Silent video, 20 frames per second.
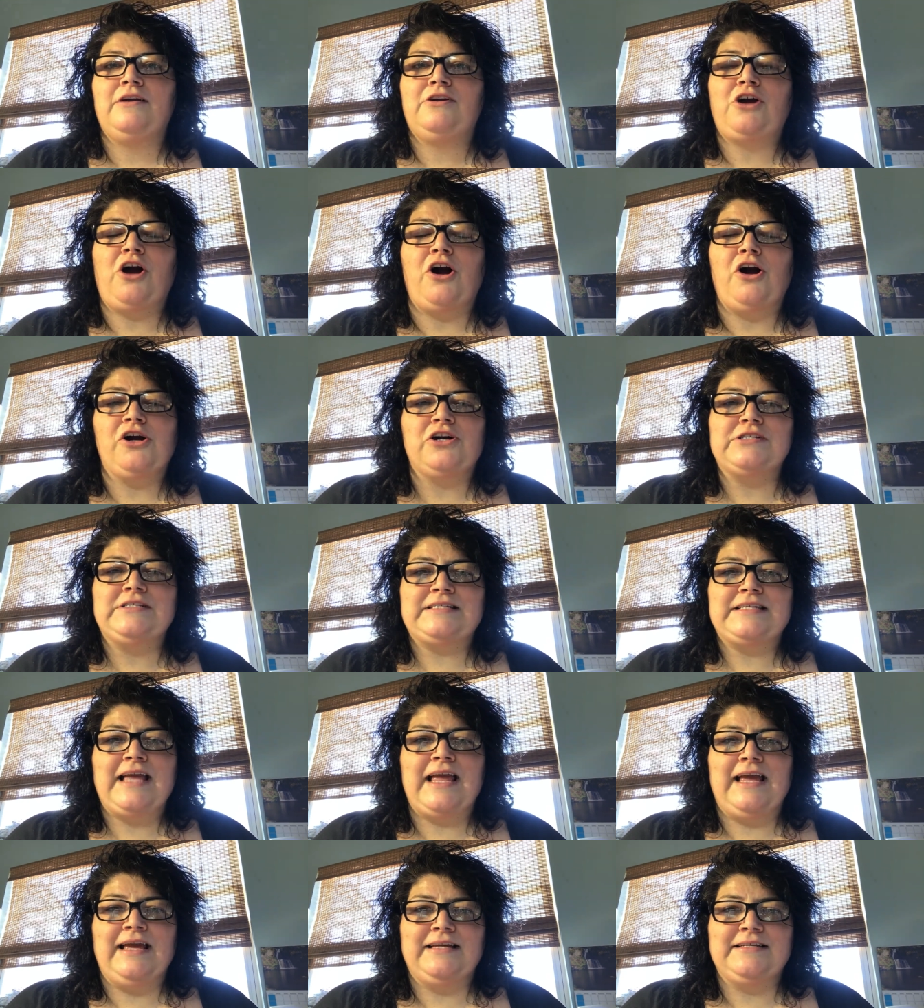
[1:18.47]

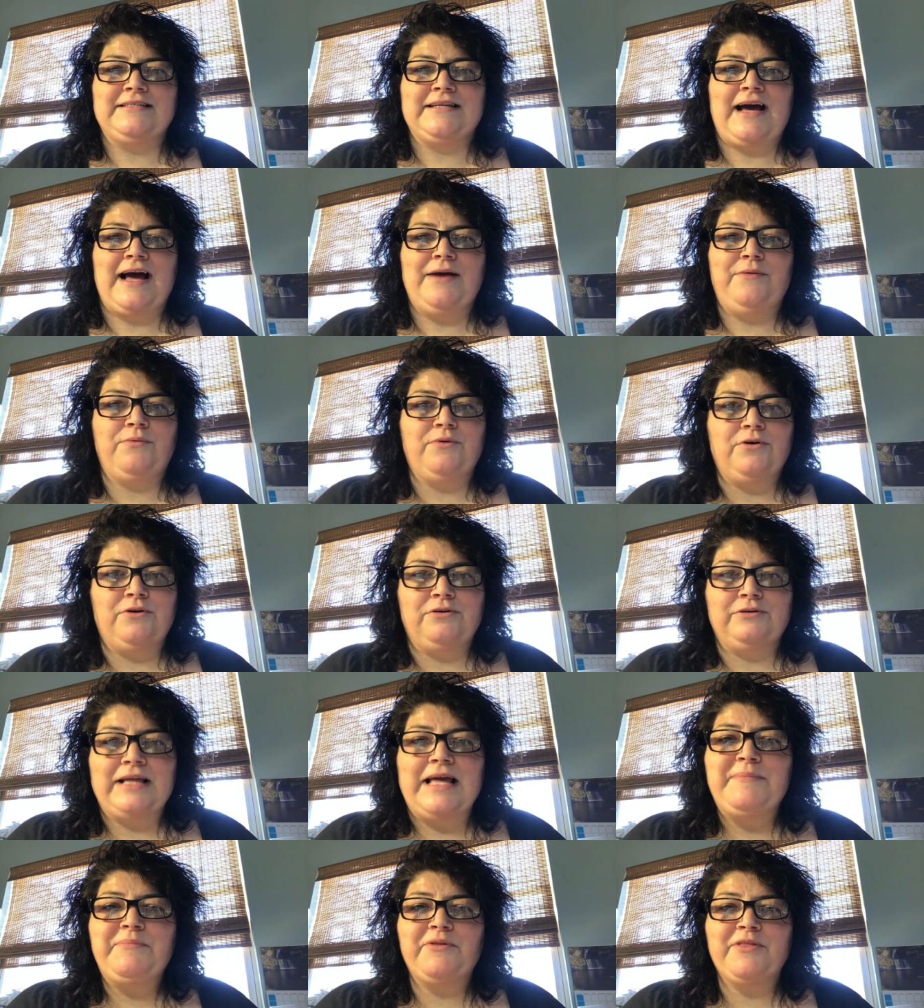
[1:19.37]
cards and I will
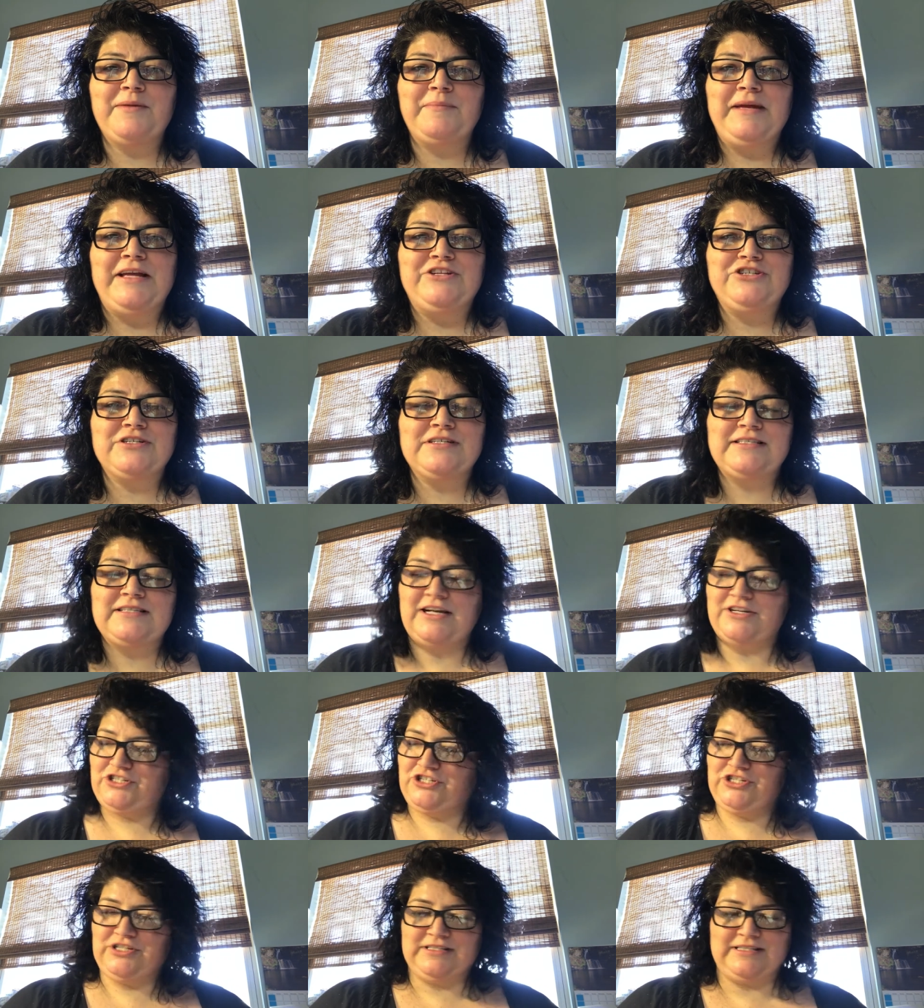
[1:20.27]
label them each as
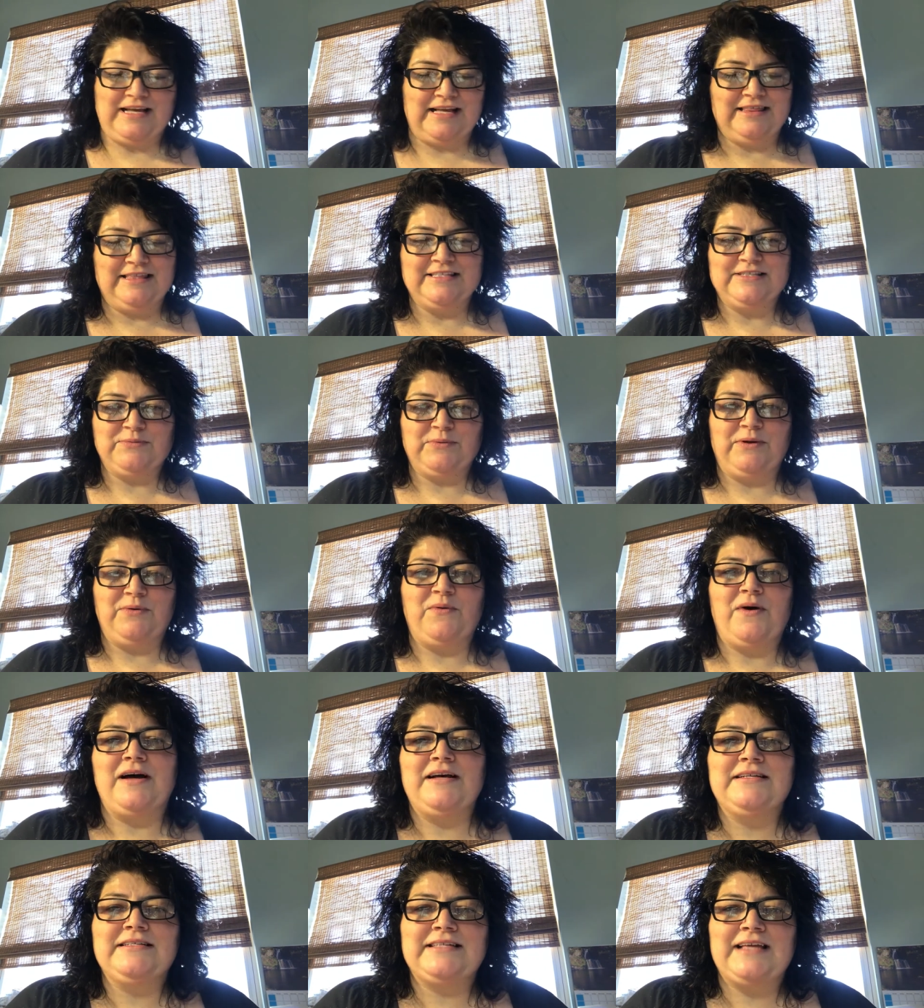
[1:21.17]
such just like this one
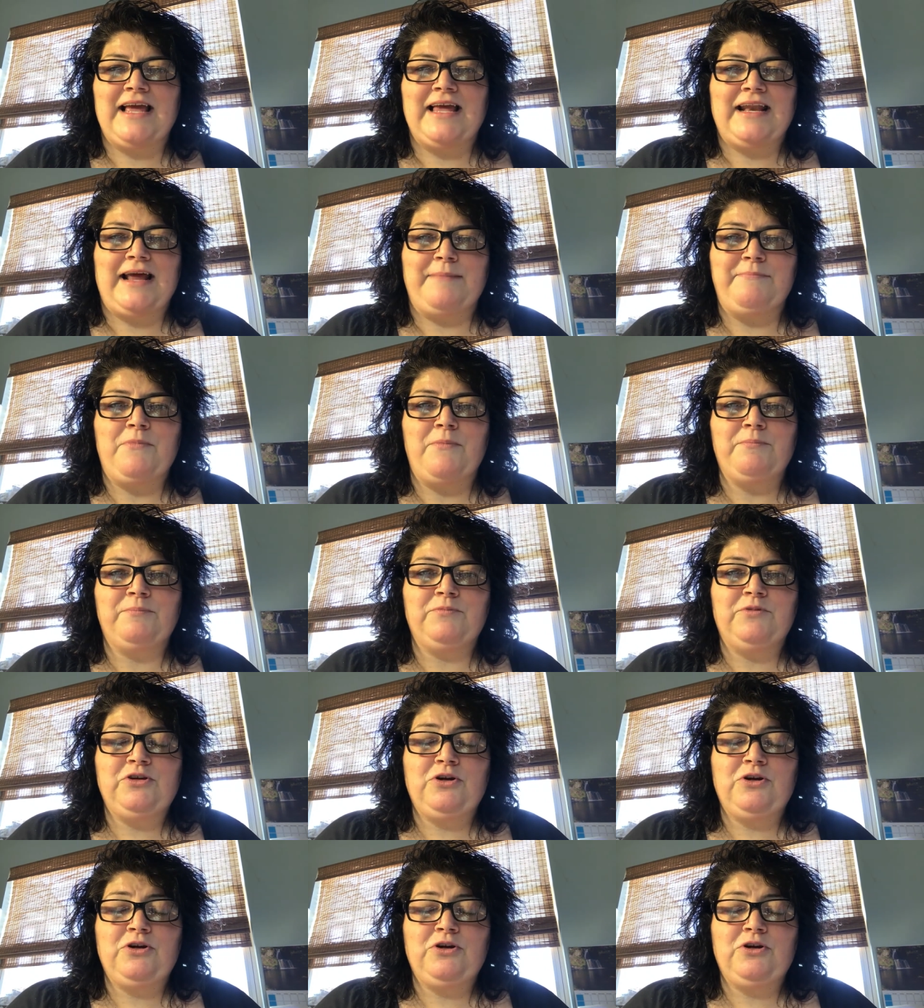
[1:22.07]
was and I'm